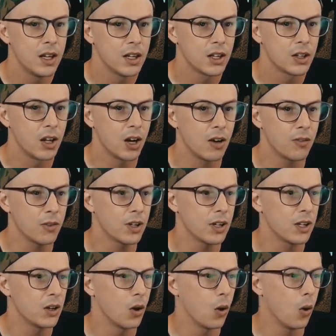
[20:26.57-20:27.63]
covered
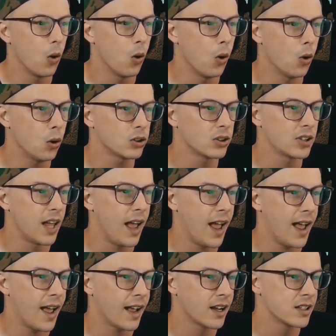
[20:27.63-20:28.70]
in old
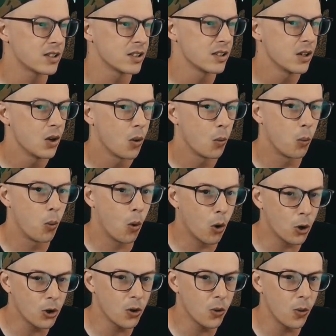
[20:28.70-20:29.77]
tags,
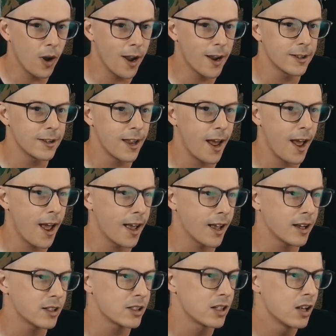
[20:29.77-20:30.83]
worn away
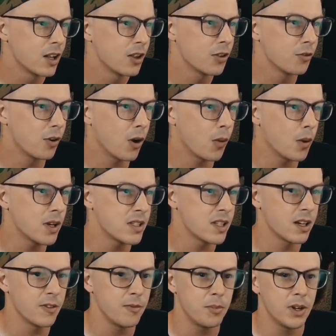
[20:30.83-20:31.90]
tags, throwies
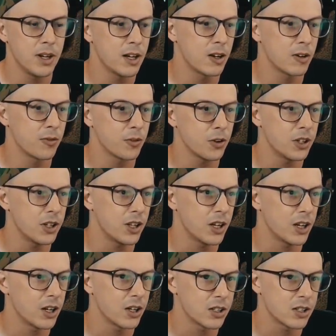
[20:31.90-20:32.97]
that have been here for
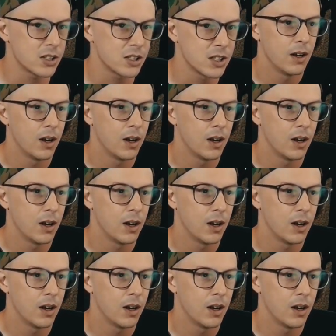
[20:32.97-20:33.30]
years.